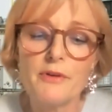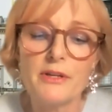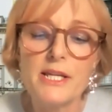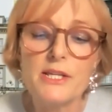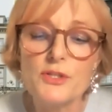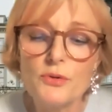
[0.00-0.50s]
an
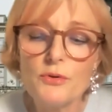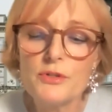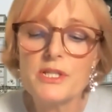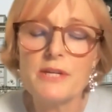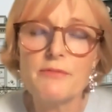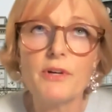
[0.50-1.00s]

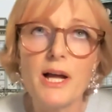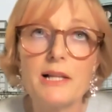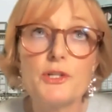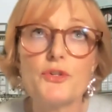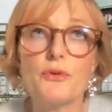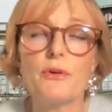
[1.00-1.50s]
exhaustive
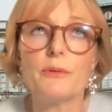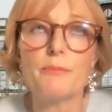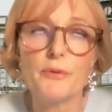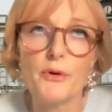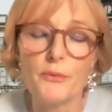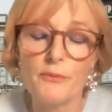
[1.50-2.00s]
cultural
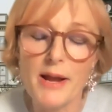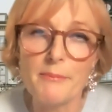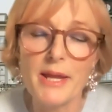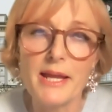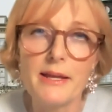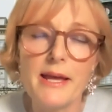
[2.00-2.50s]

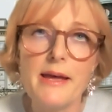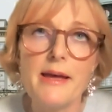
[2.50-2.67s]
programming.